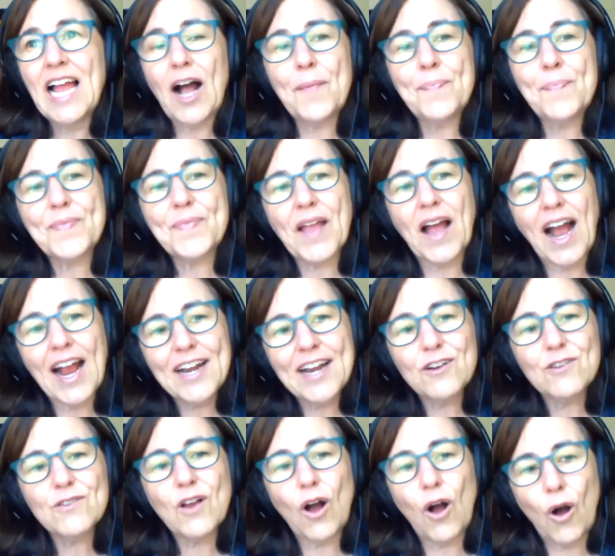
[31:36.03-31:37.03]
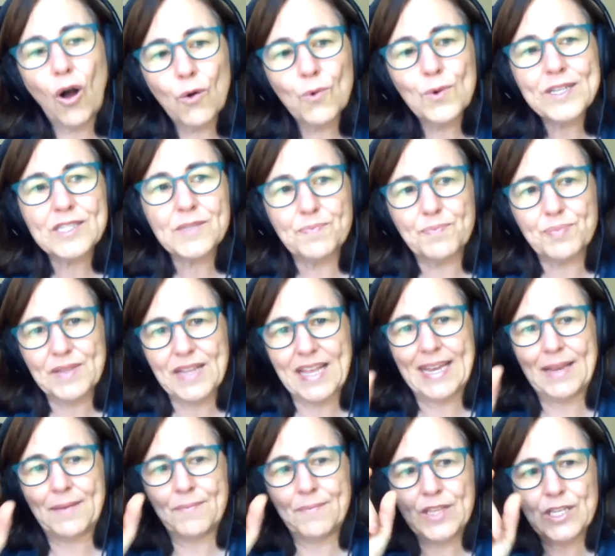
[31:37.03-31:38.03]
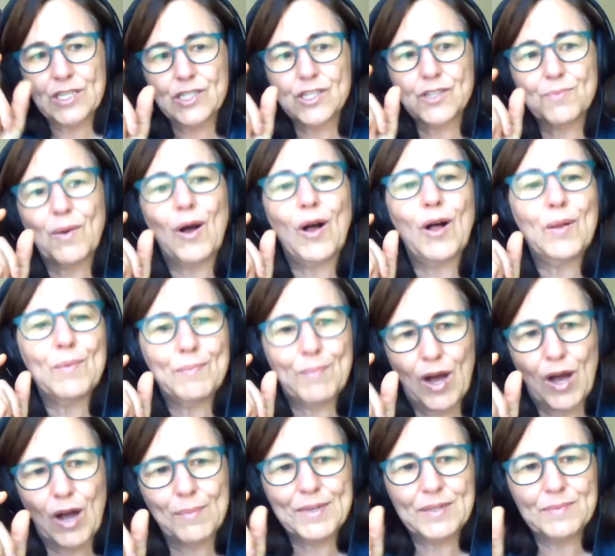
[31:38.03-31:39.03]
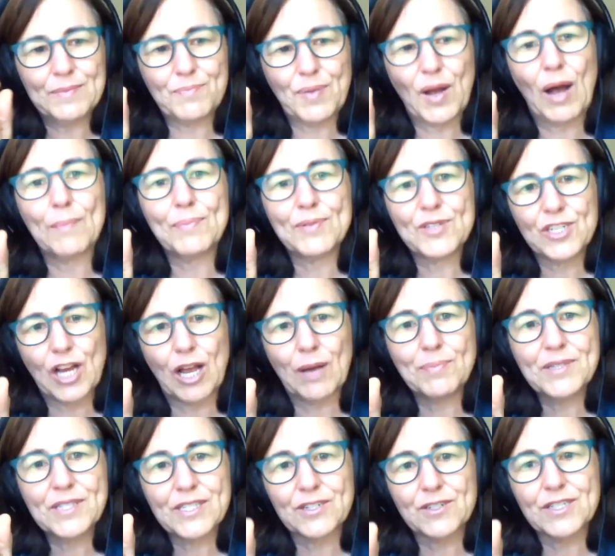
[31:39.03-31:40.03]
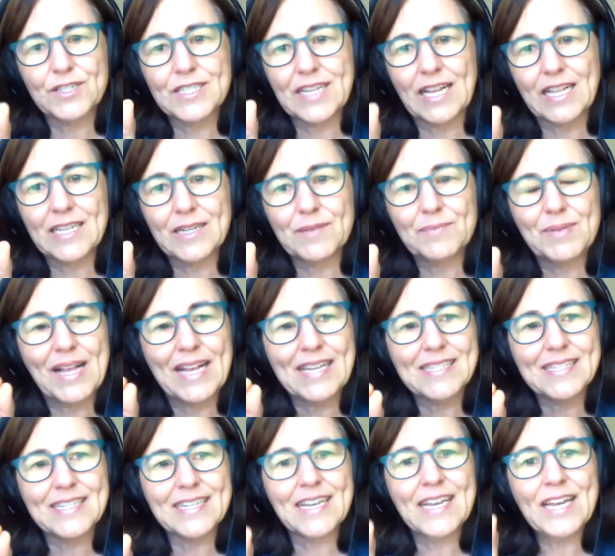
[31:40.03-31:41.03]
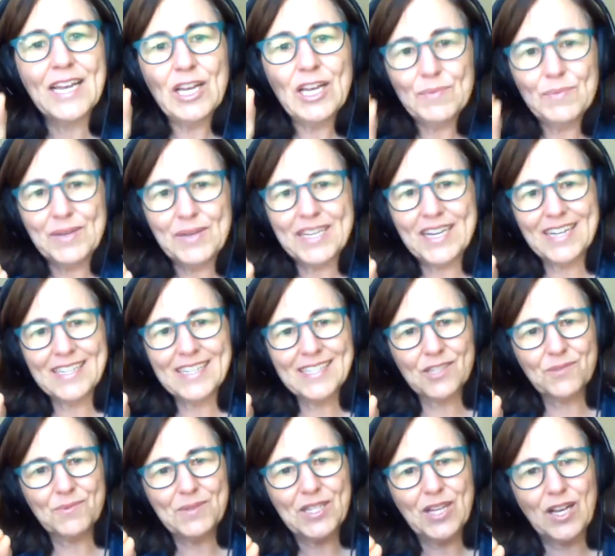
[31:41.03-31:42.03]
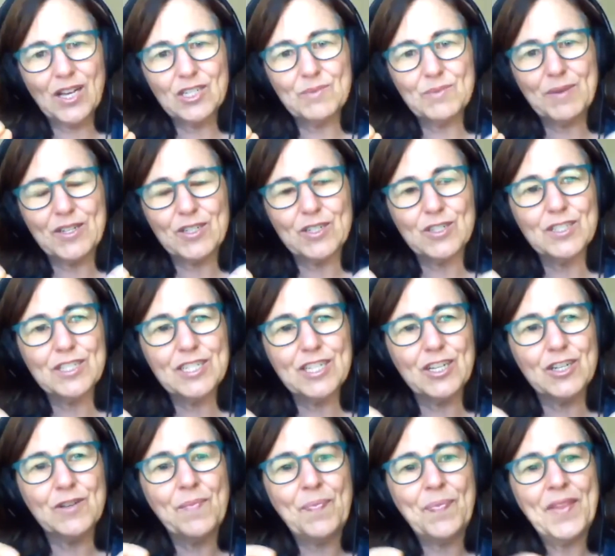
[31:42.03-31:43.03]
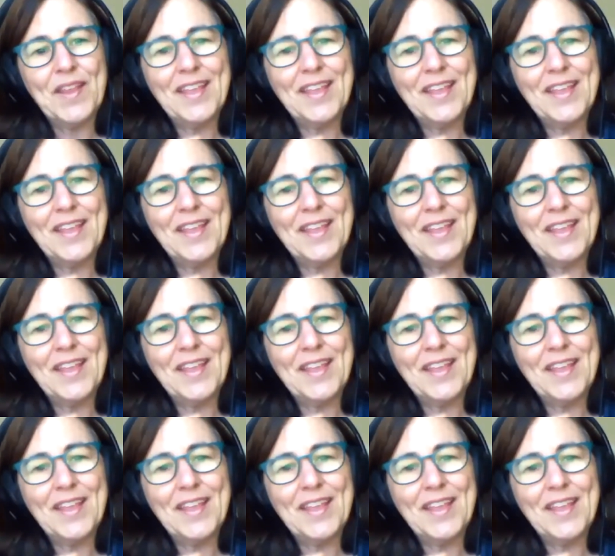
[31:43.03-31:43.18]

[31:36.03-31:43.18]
I don't always blame the small mom and pop shops that are selling plastic, because as we talked about earlier,